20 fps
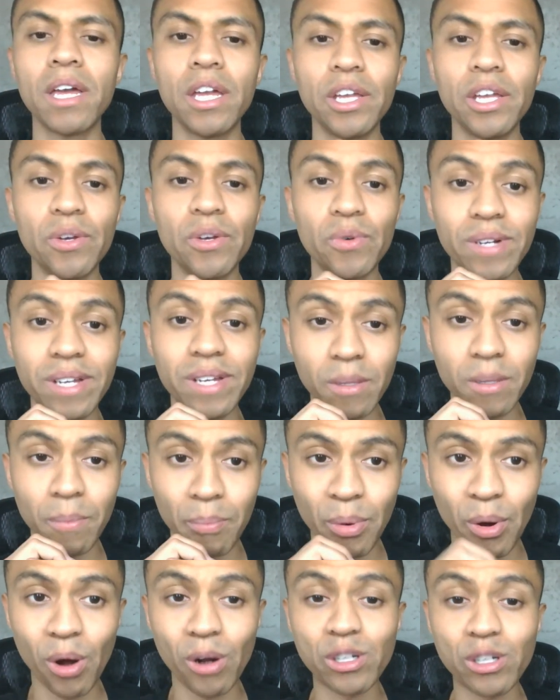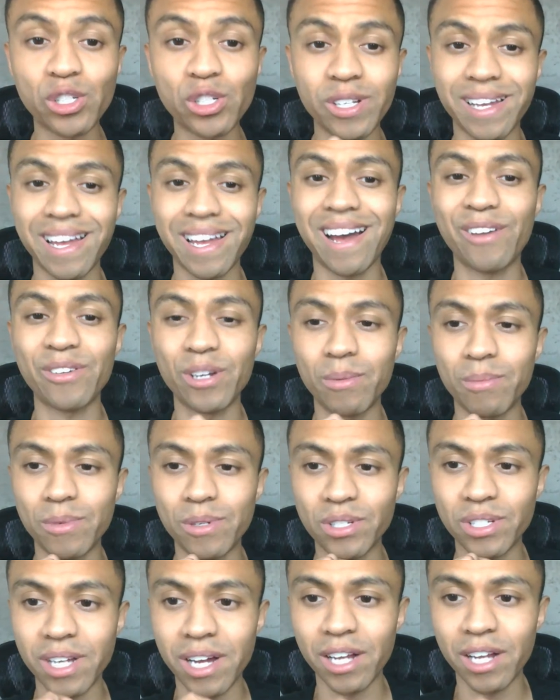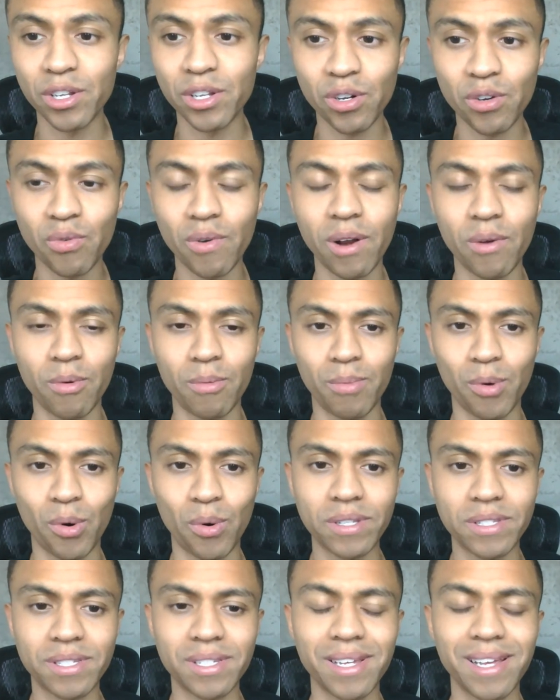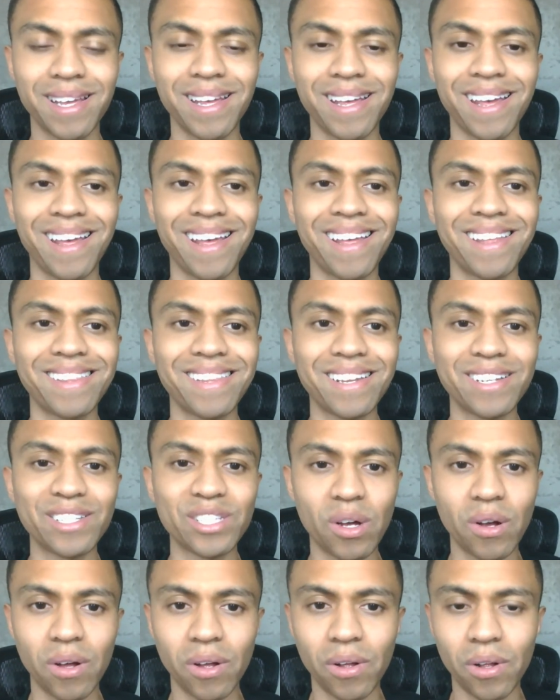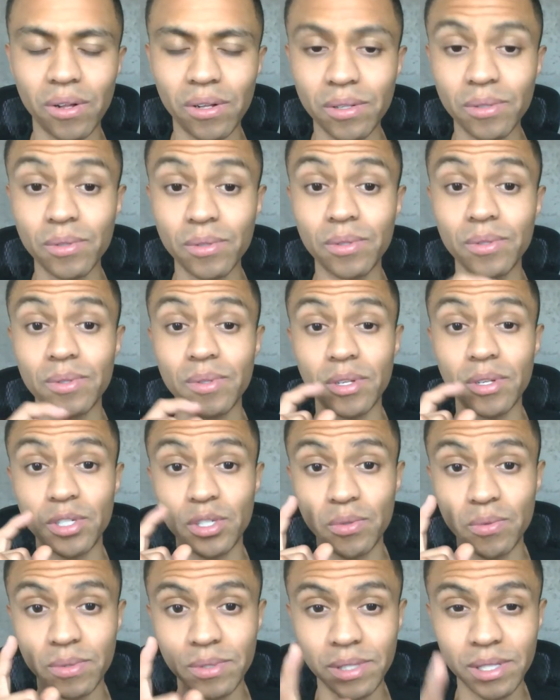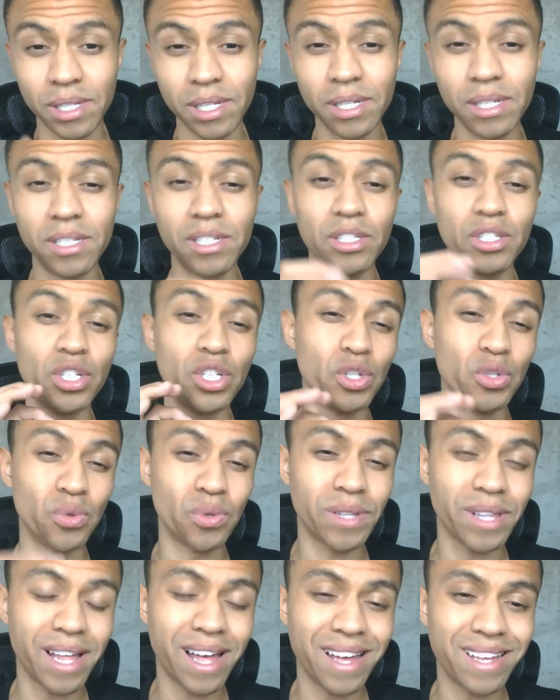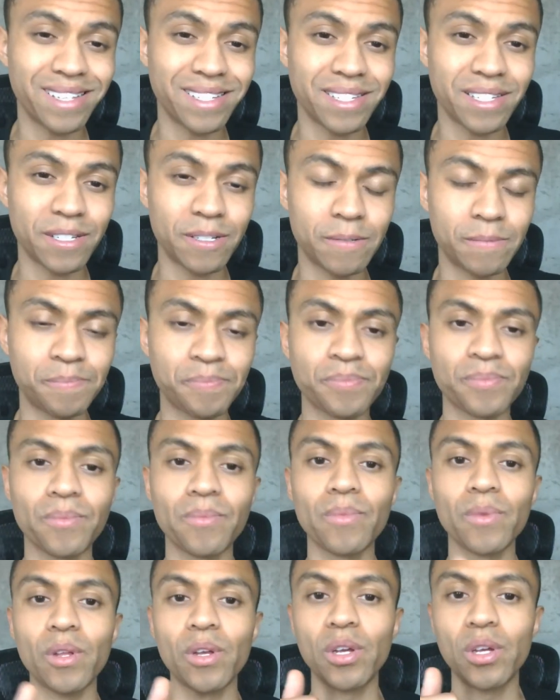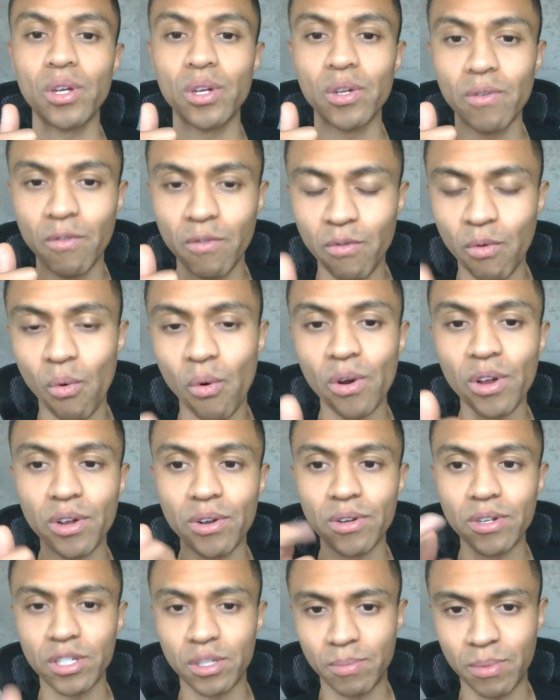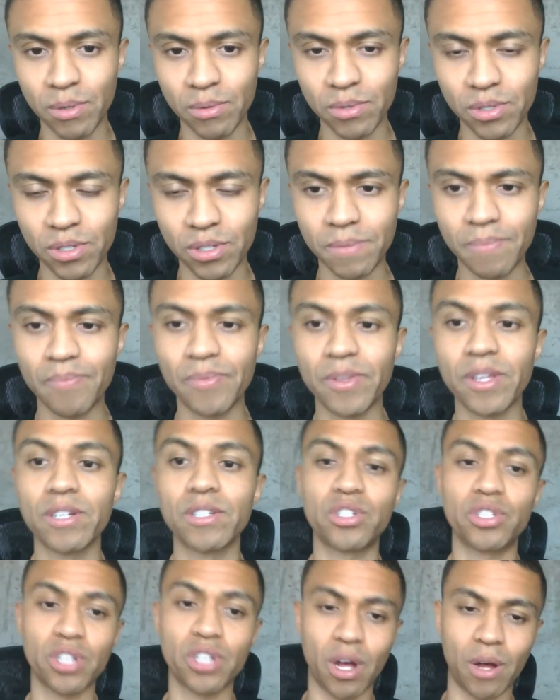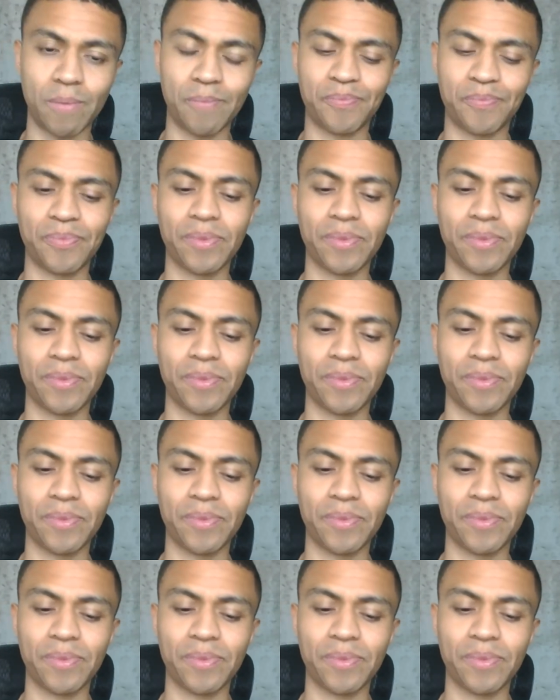You will get the partial account numbers on your credit reports. That is all that you will need to utilize for your disputes. So